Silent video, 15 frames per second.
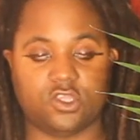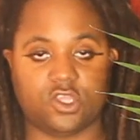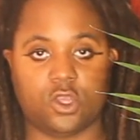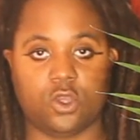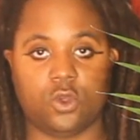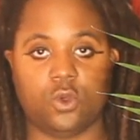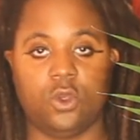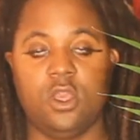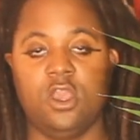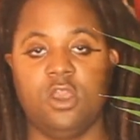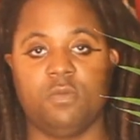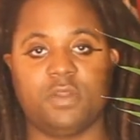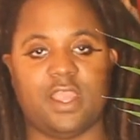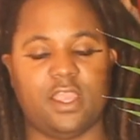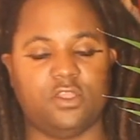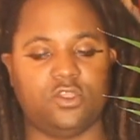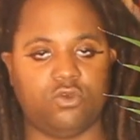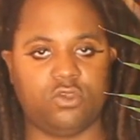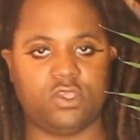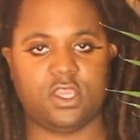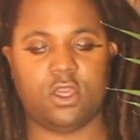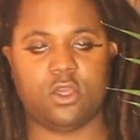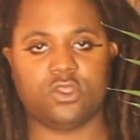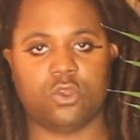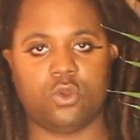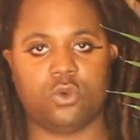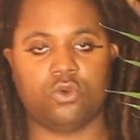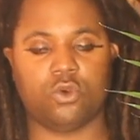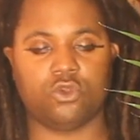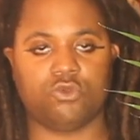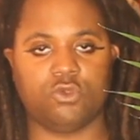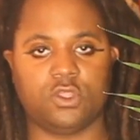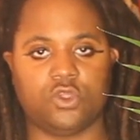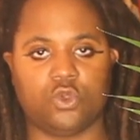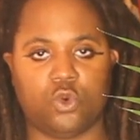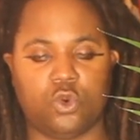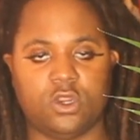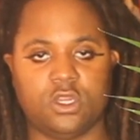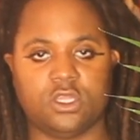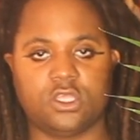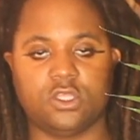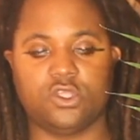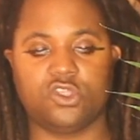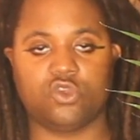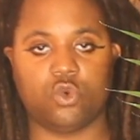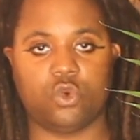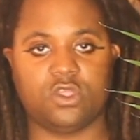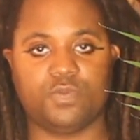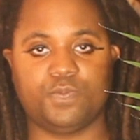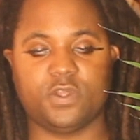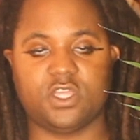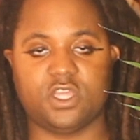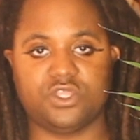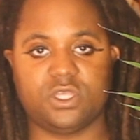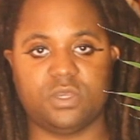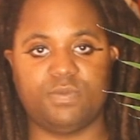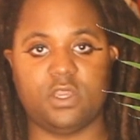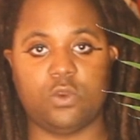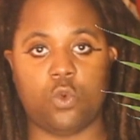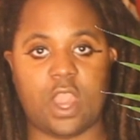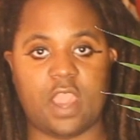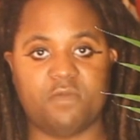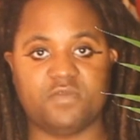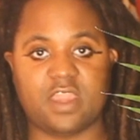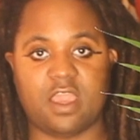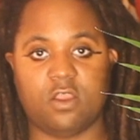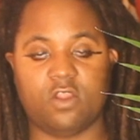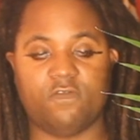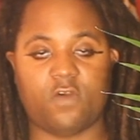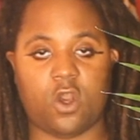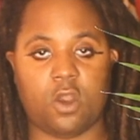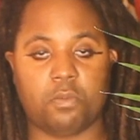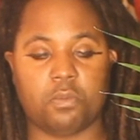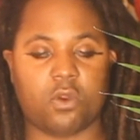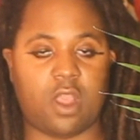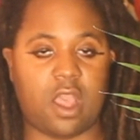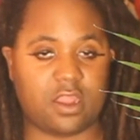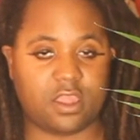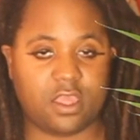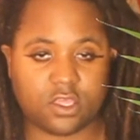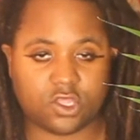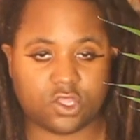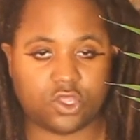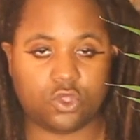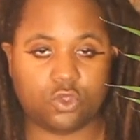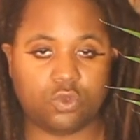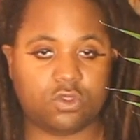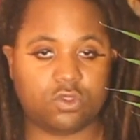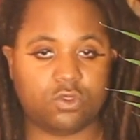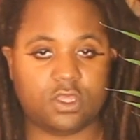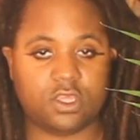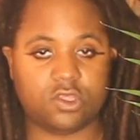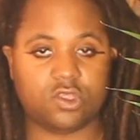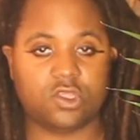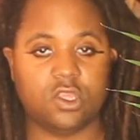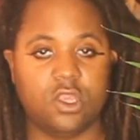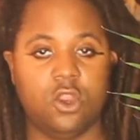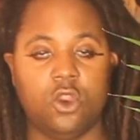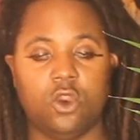So, but I do see also grocery stores and stores potentially being wiped out of all products due to this,